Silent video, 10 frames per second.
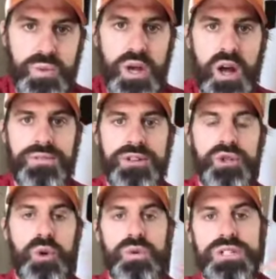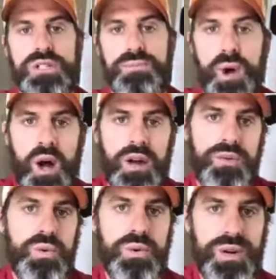We often don't respond,
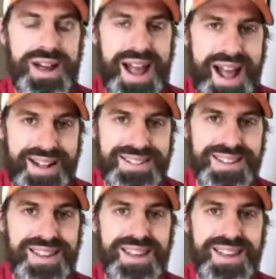we react.